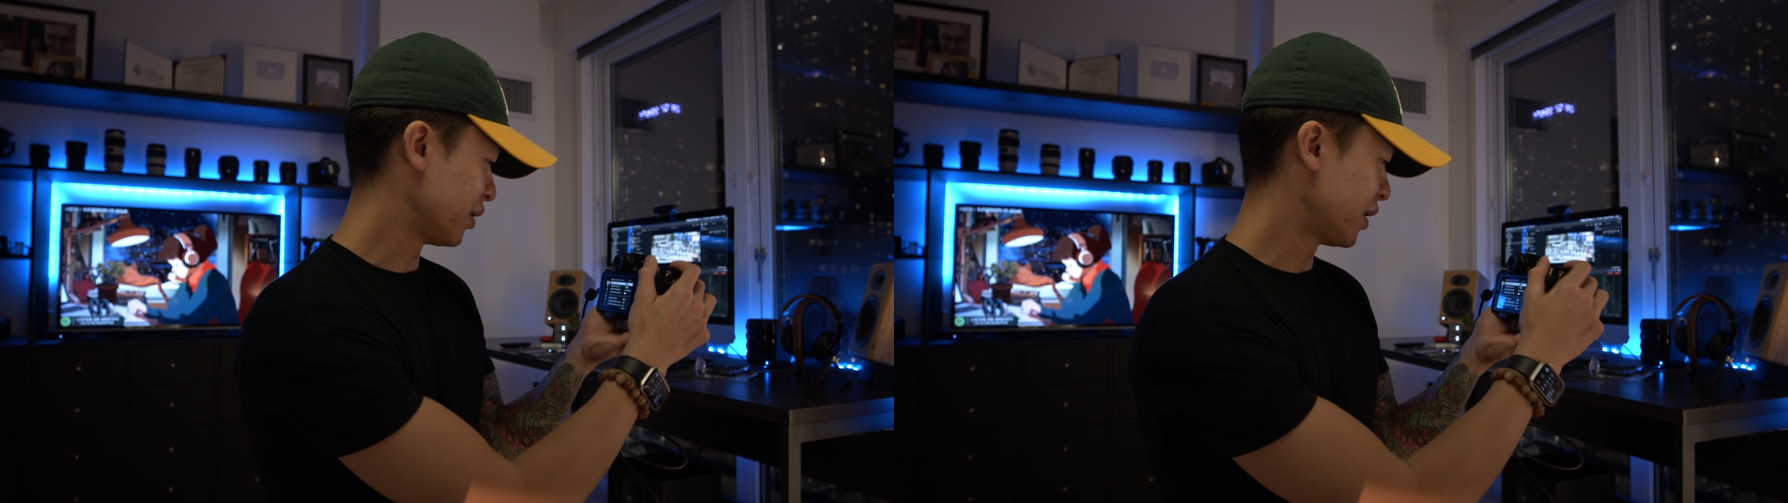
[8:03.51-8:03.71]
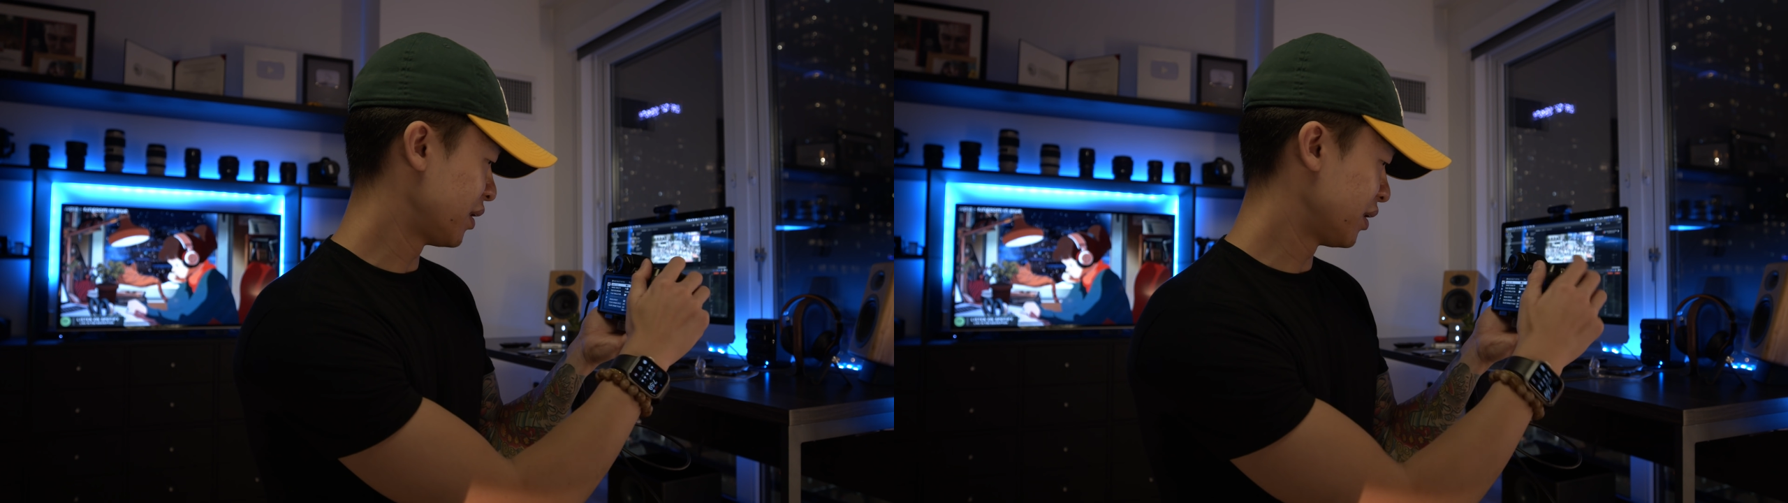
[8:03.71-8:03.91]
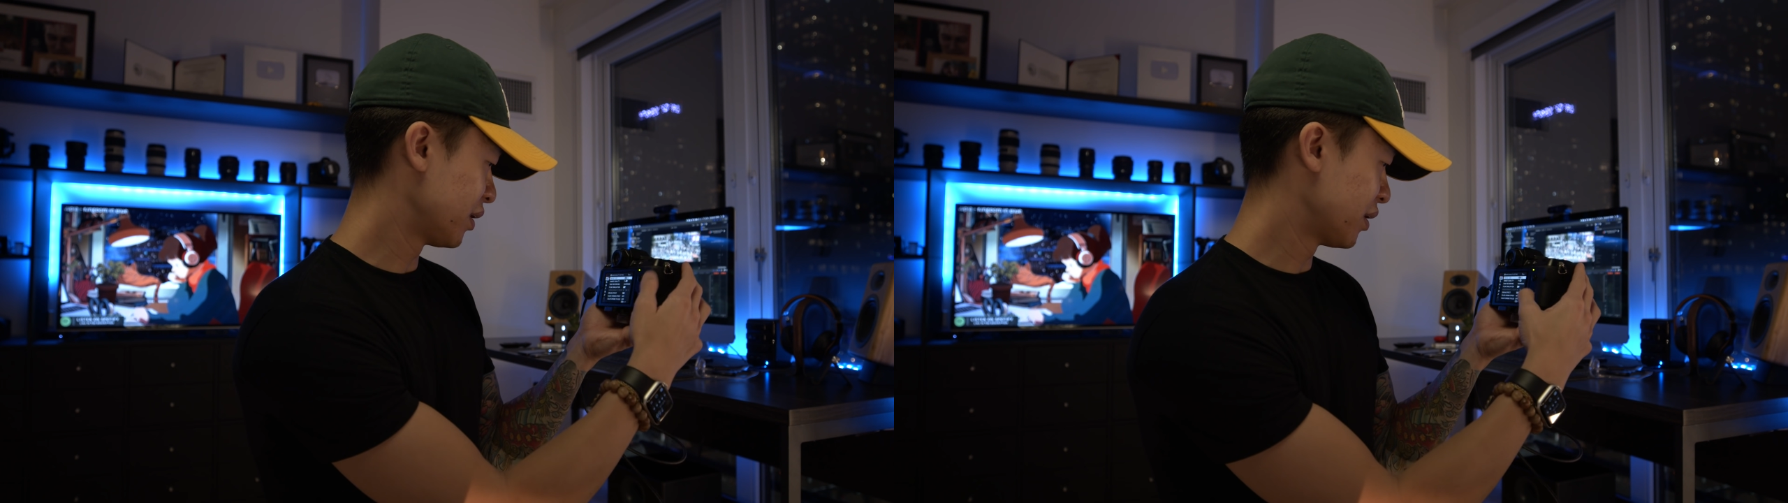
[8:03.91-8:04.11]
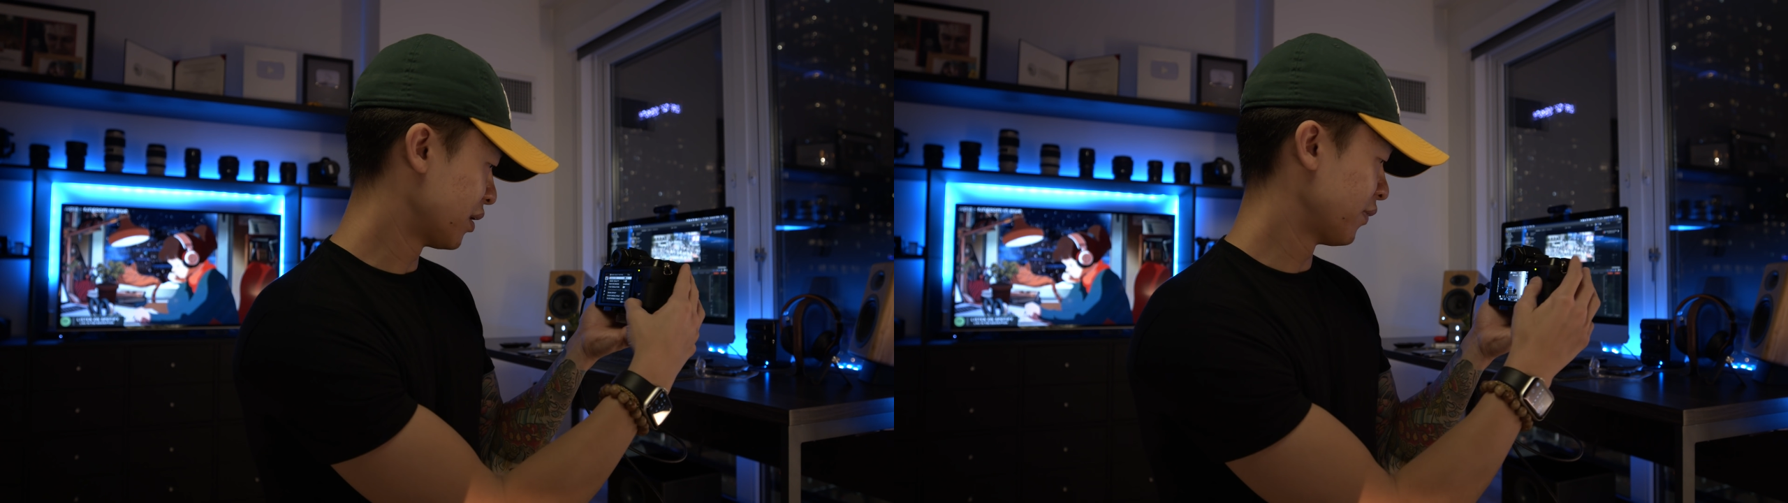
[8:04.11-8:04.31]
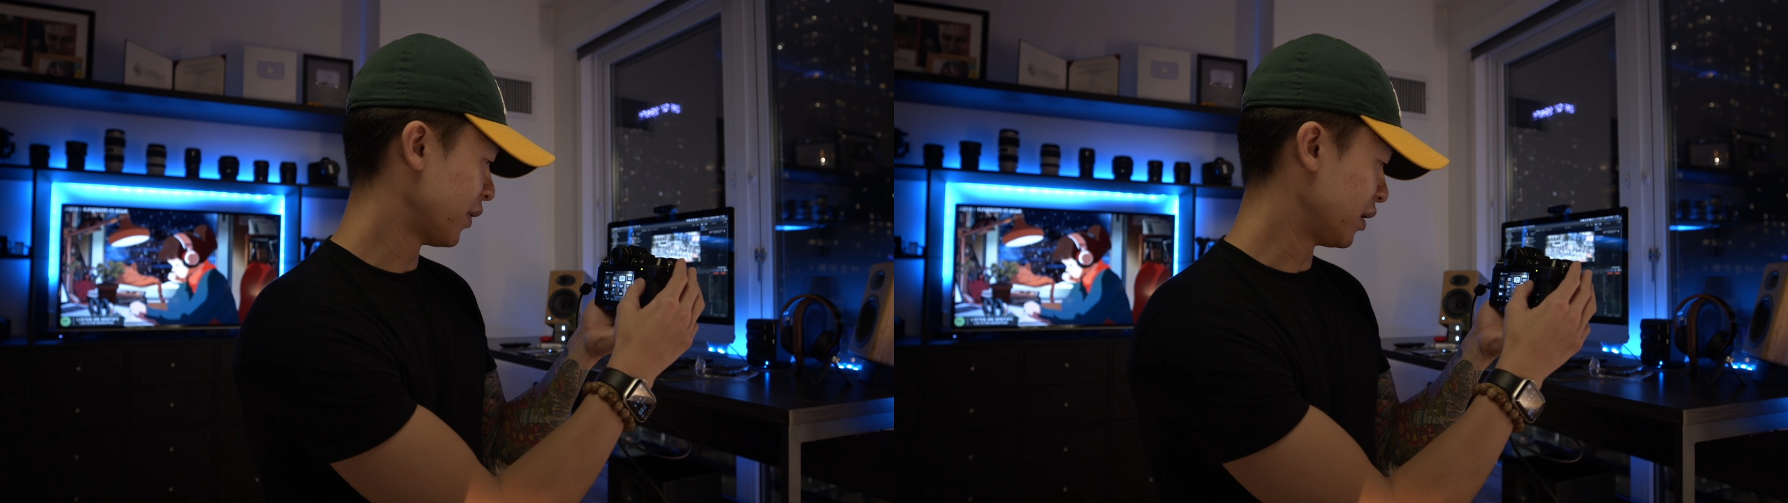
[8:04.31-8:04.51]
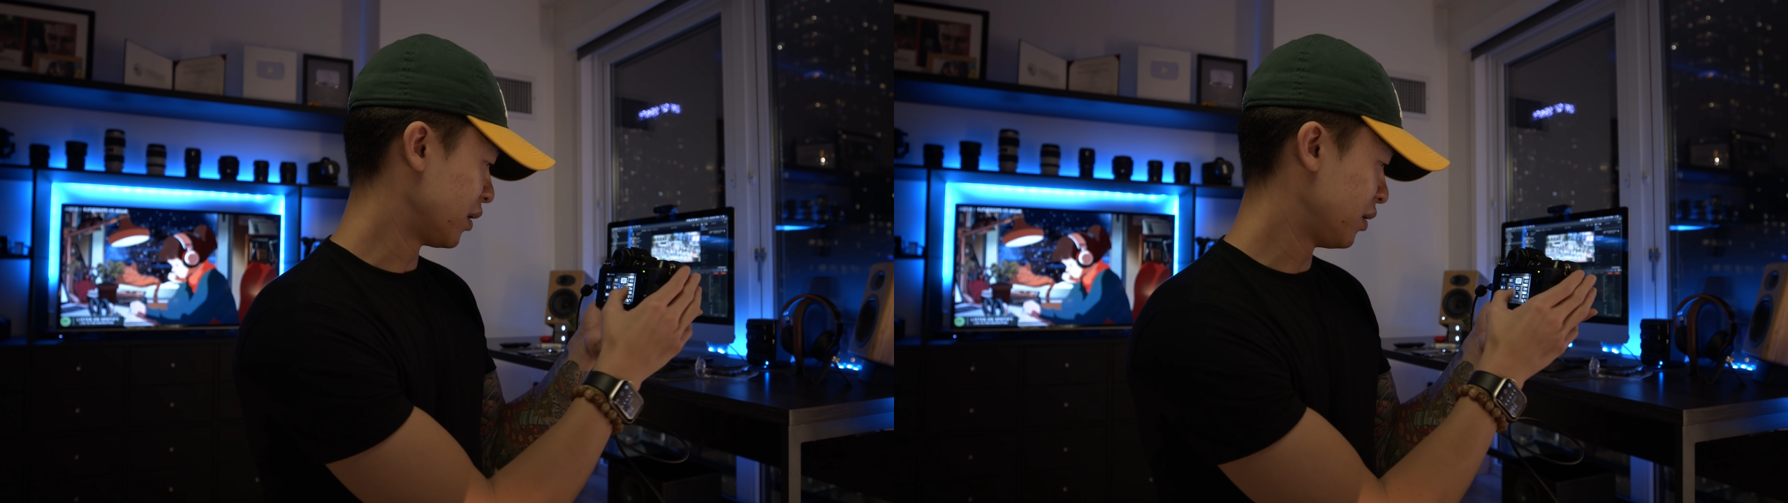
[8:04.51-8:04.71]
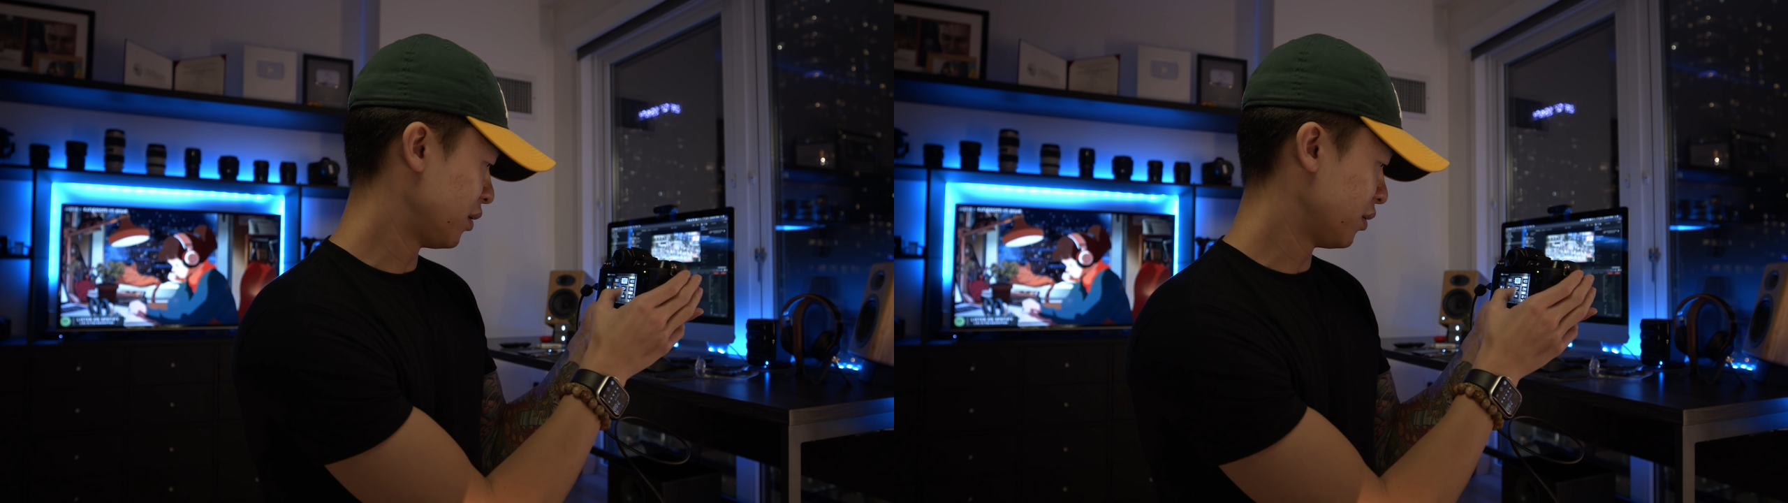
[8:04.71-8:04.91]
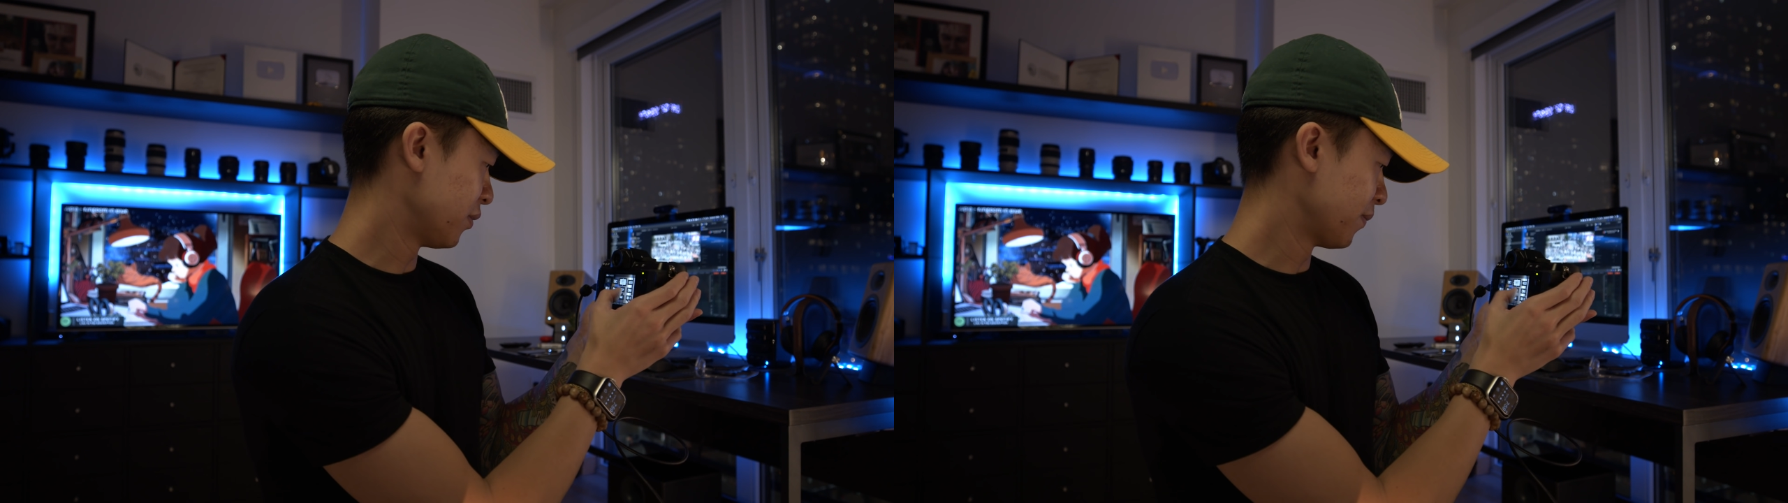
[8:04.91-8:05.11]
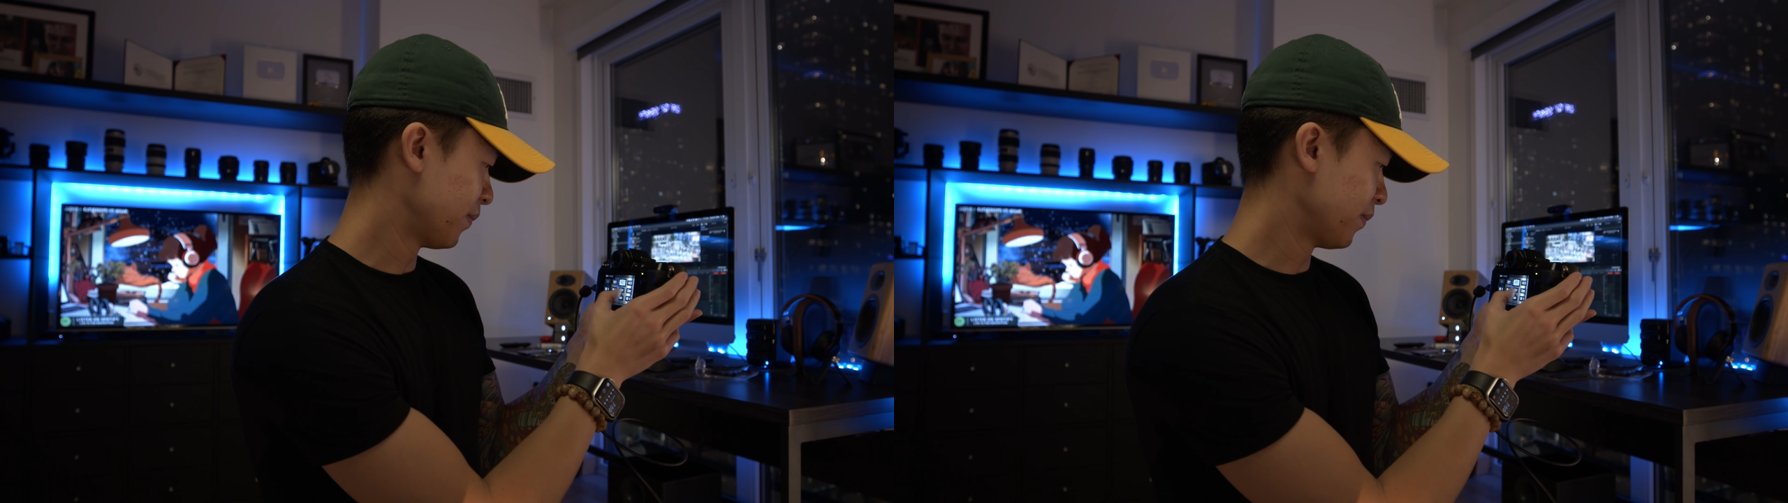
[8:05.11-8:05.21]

settings, hit Q.